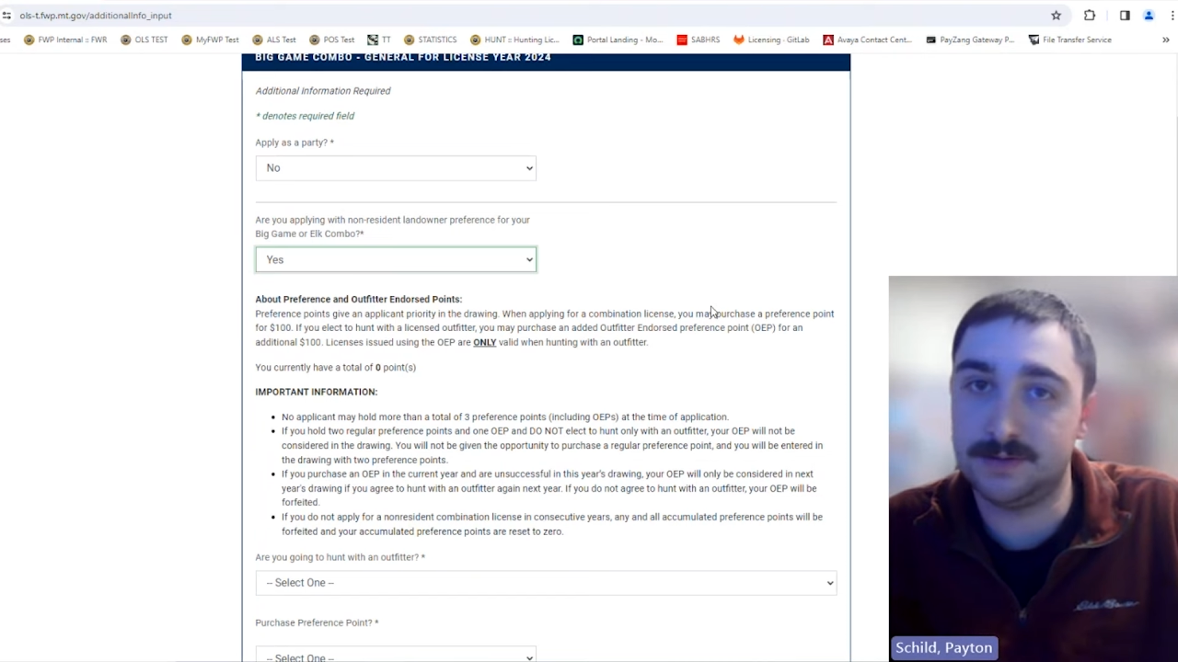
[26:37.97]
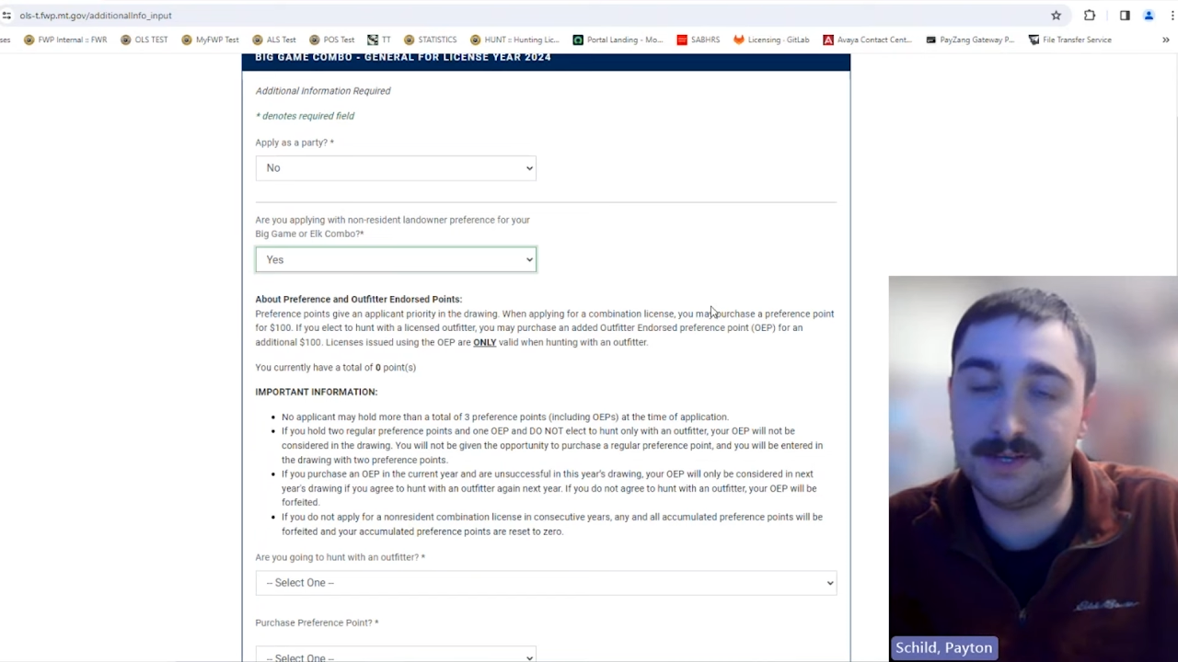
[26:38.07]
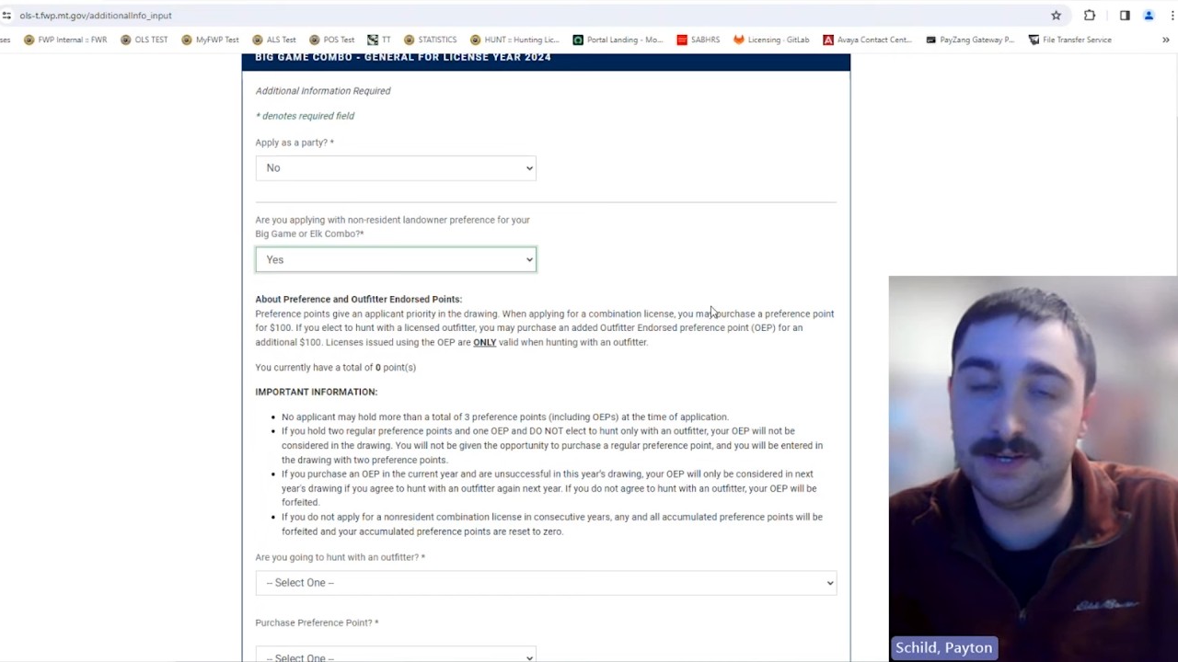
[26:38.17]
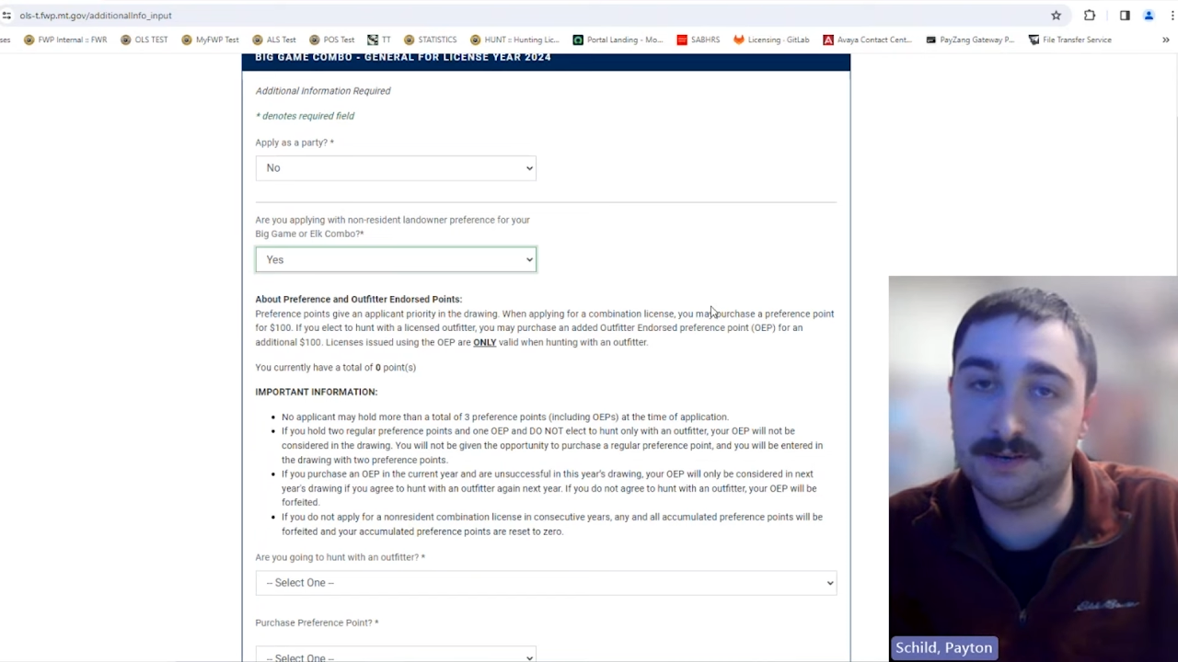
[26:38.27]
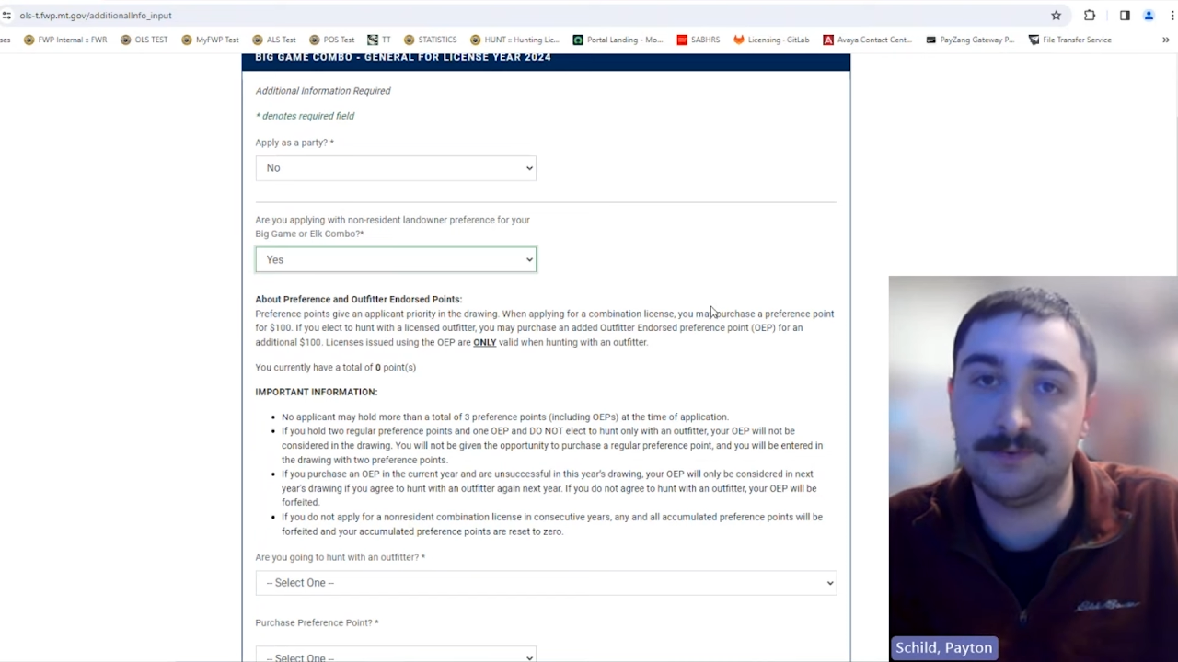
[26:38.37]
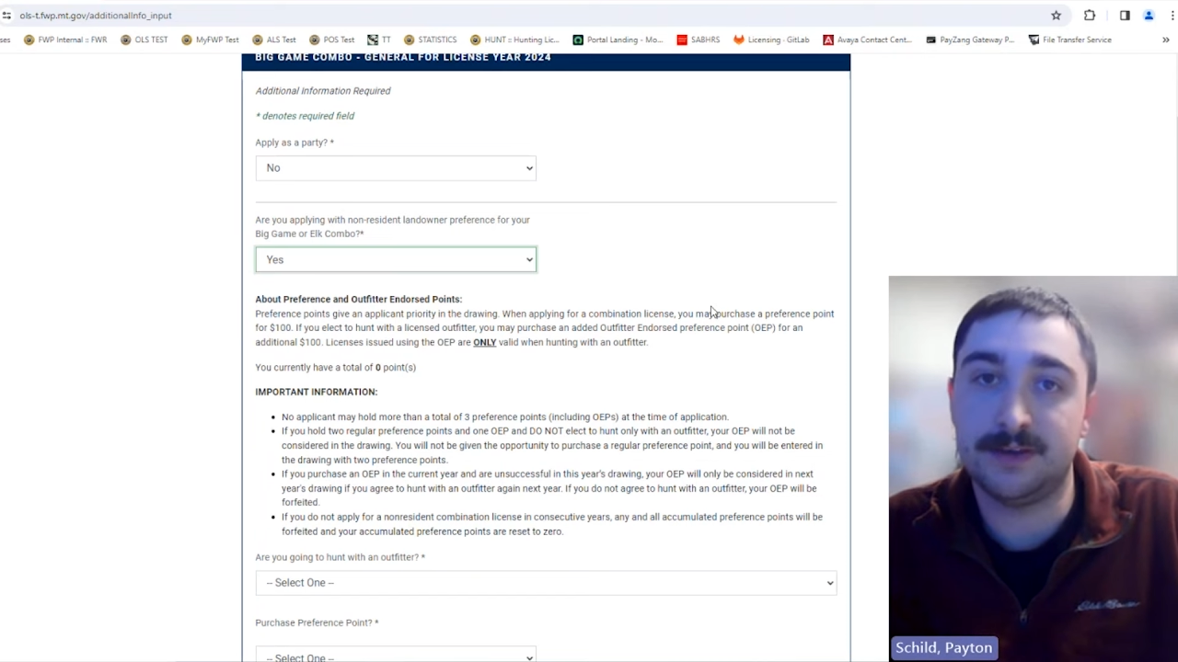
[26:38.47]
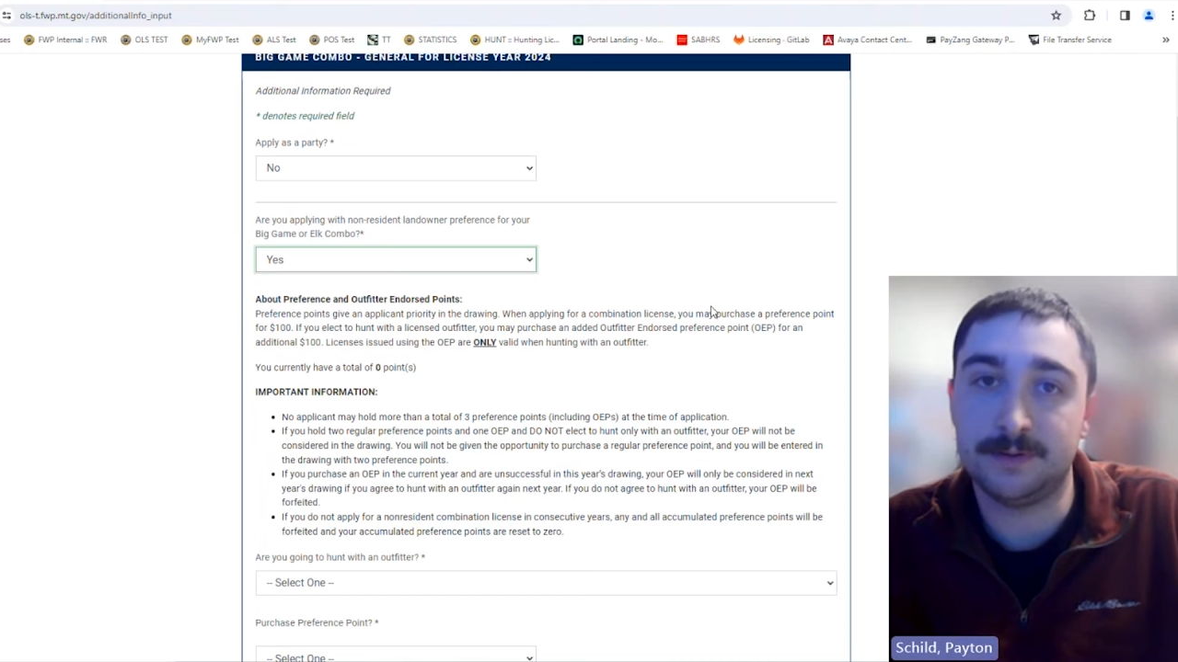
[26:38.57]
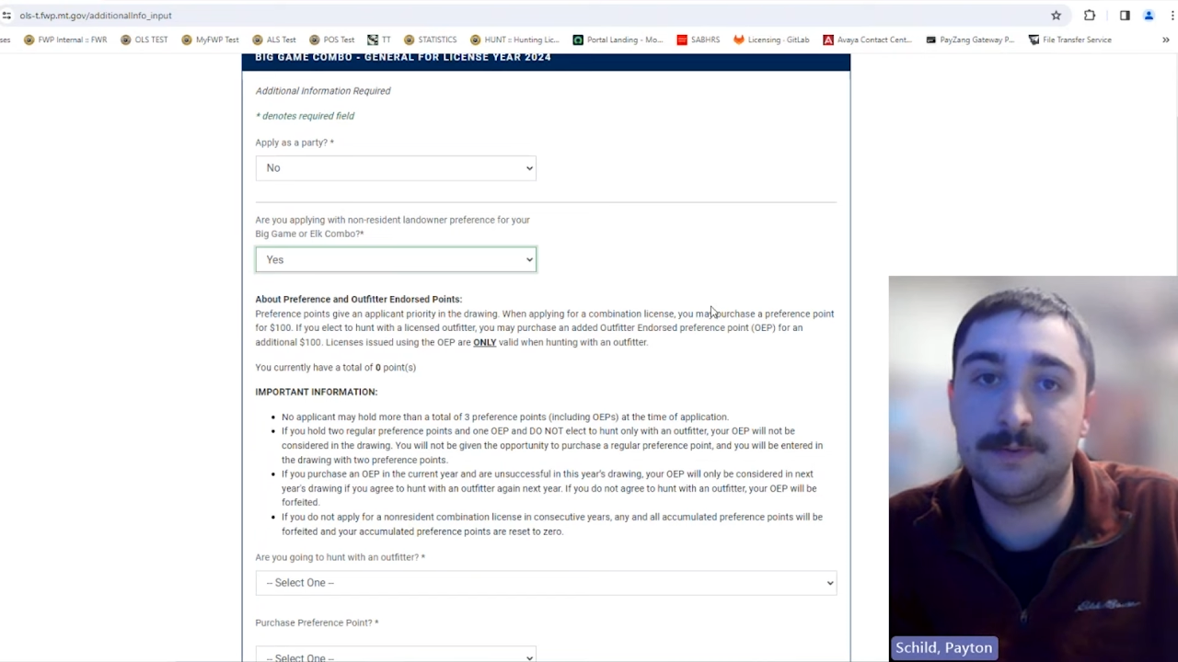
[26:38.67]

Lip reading: immediate family